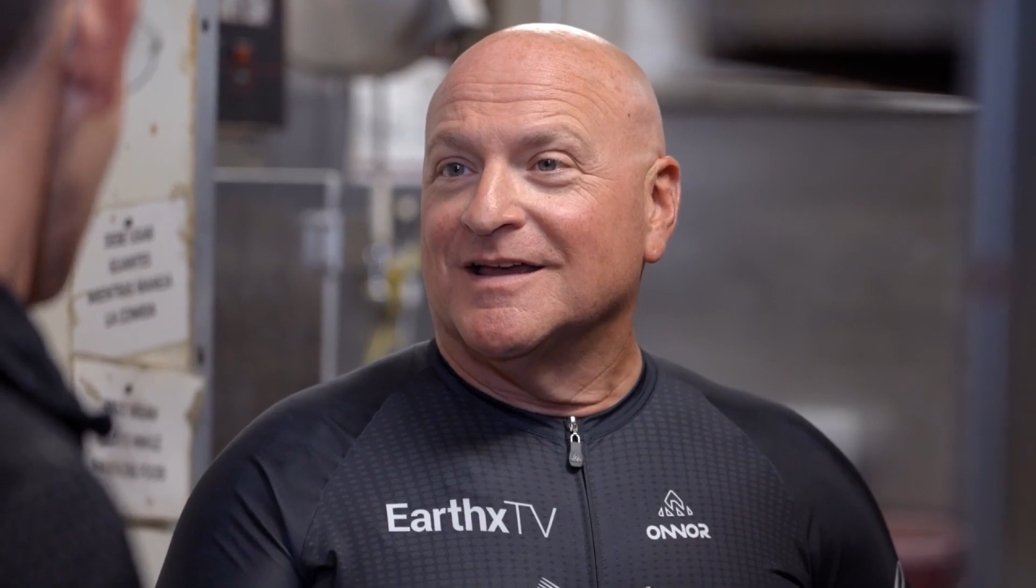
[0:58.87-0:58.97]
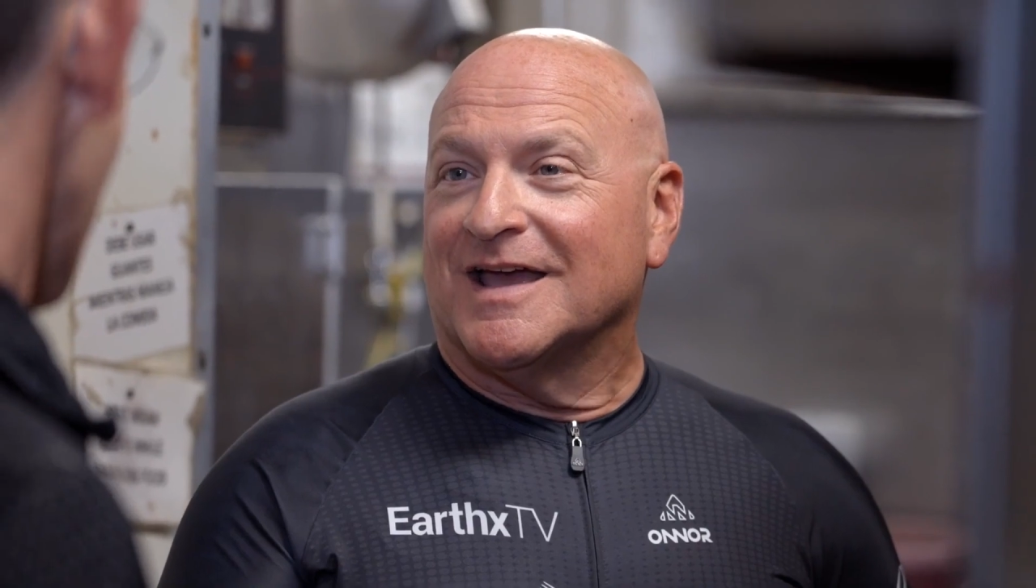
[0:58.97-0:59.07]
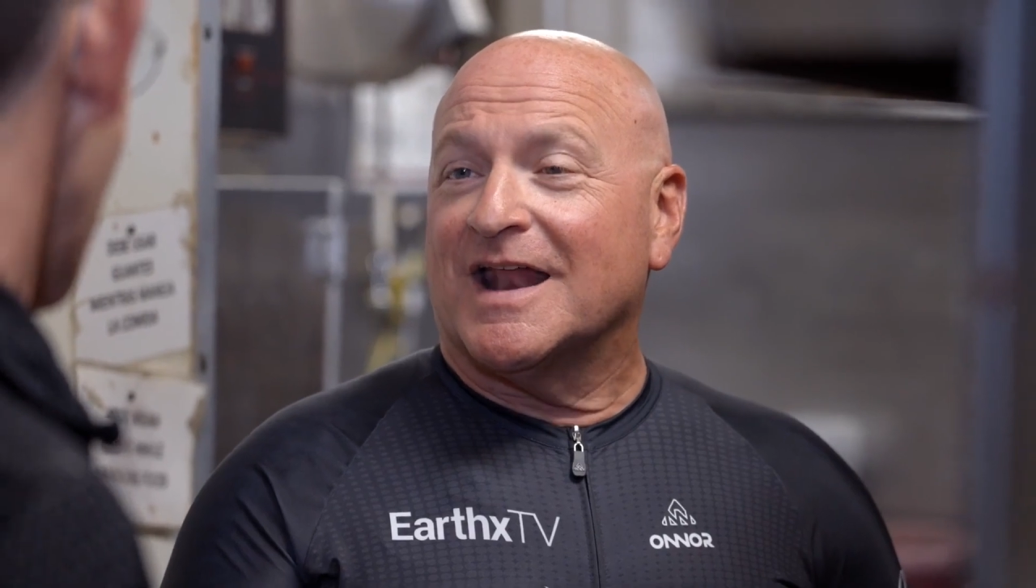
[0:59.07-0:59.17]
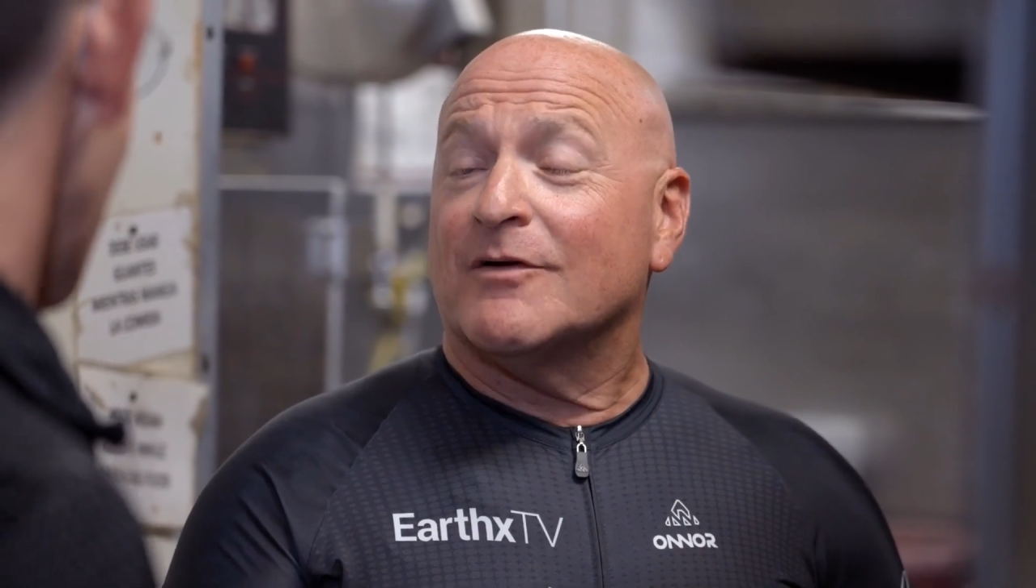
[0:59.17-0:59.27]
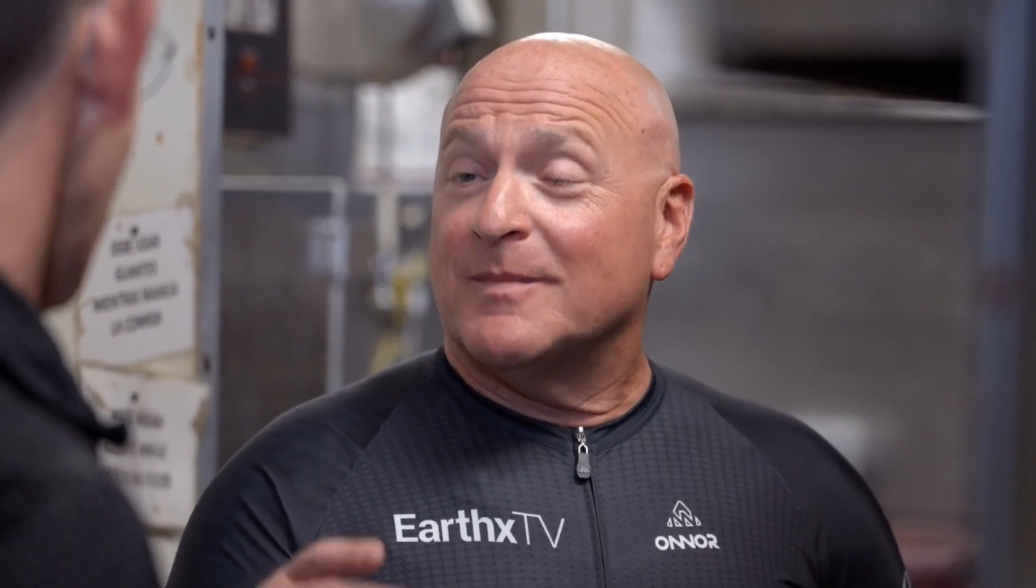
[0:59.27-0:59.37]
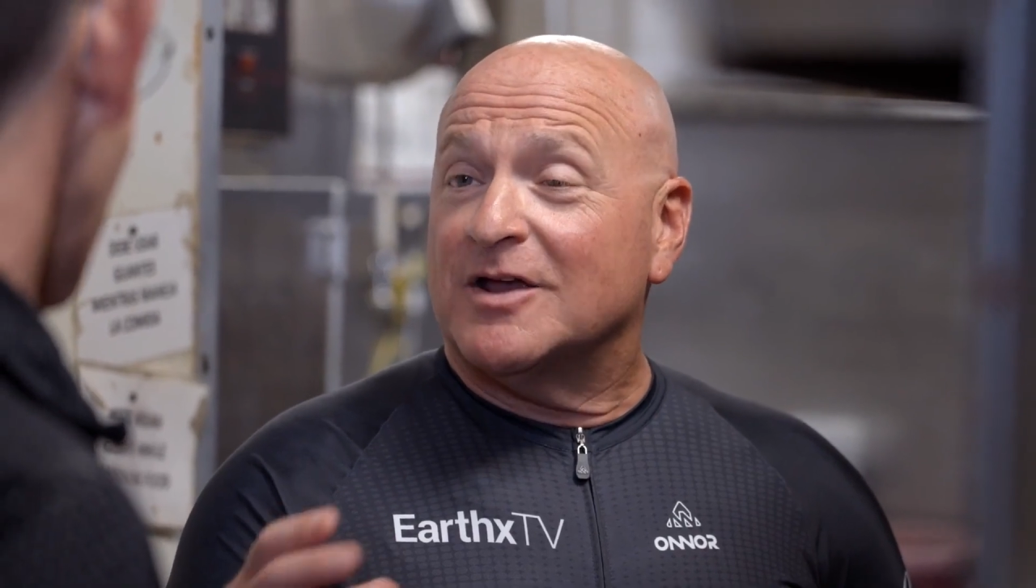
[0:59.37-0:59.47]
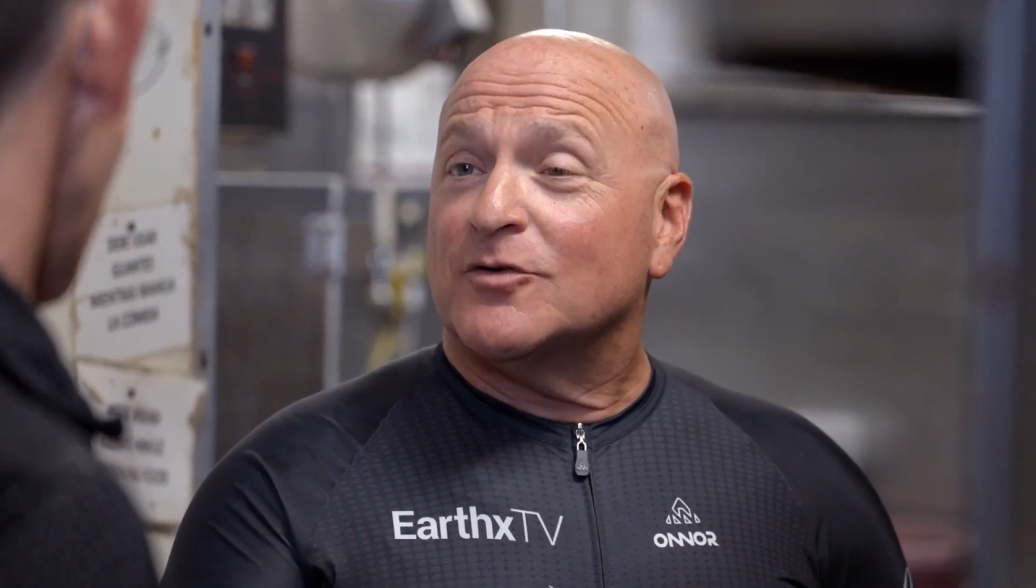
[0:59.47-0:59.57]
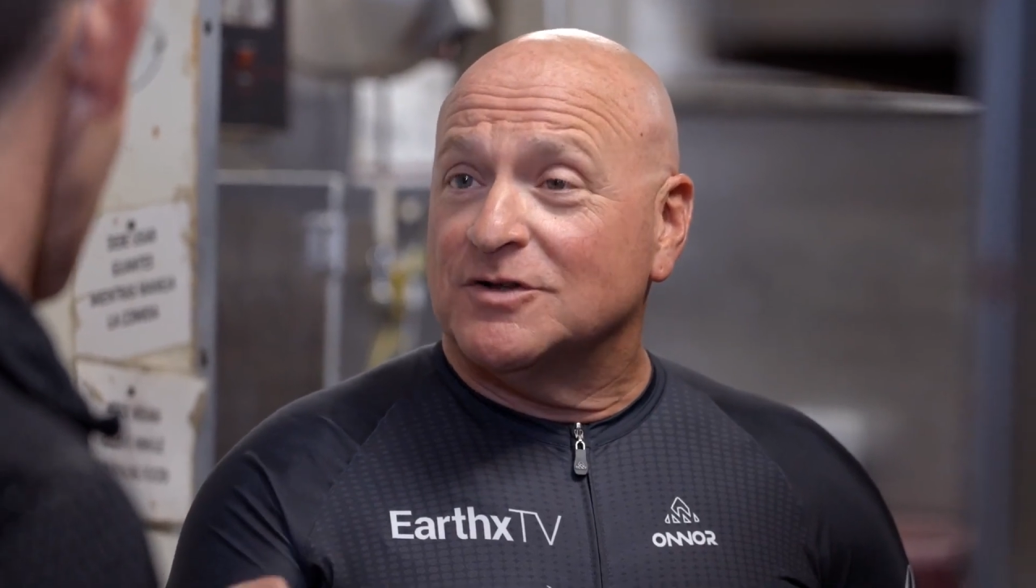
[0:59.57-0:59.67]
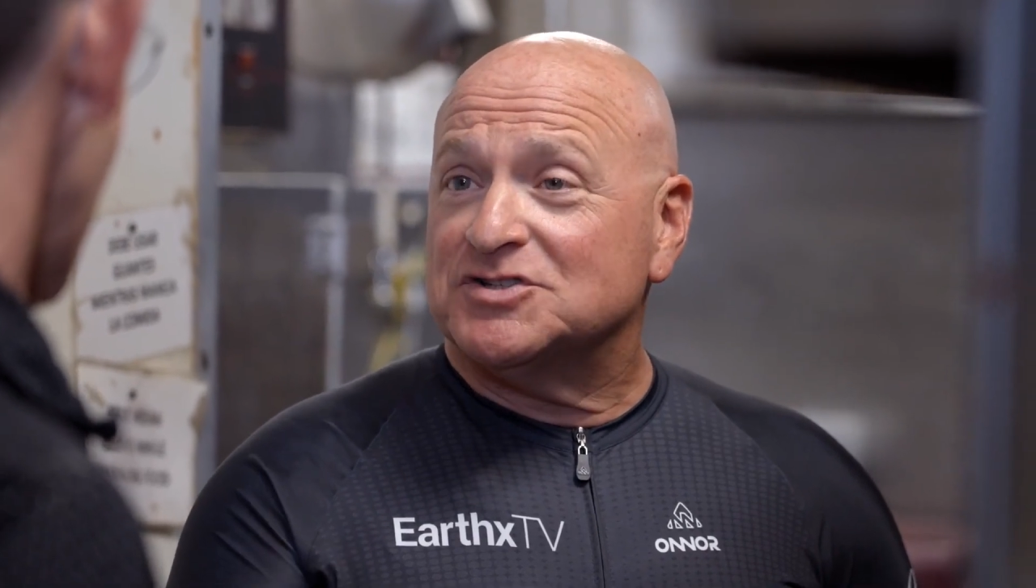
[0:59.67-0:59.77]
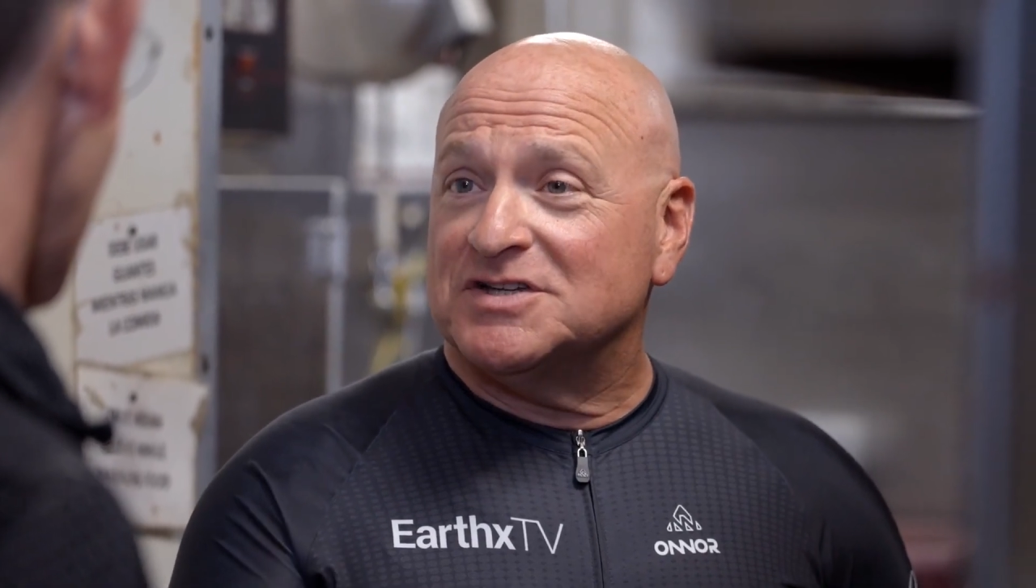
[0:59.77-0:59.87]
and I would make
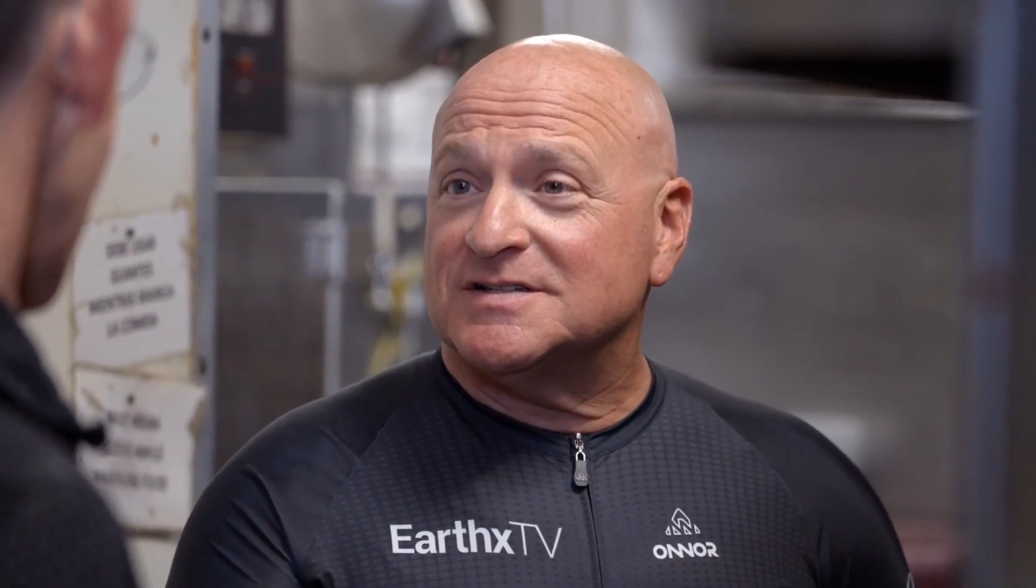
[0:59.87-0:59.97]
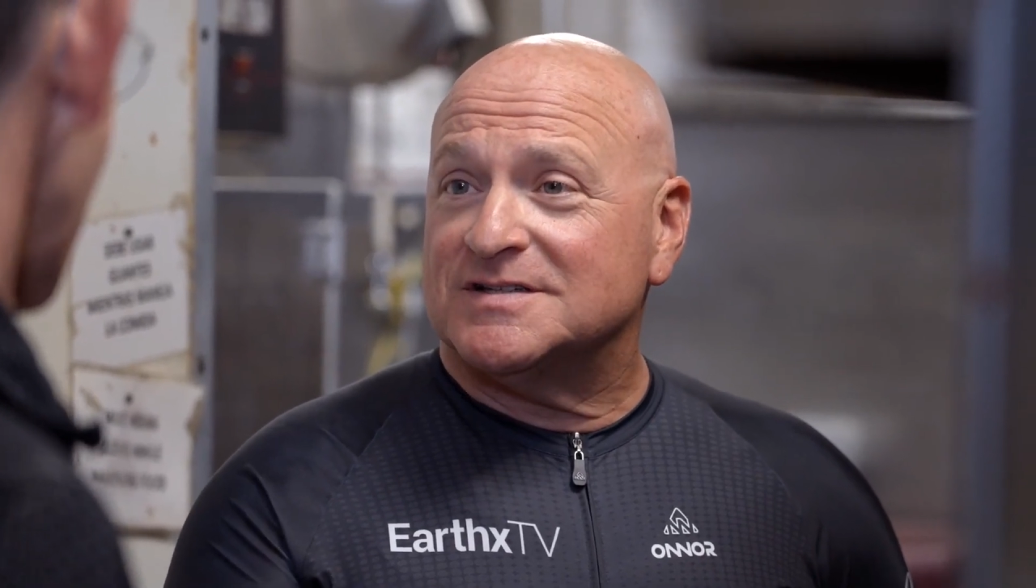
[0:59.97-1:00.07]
grilled cheese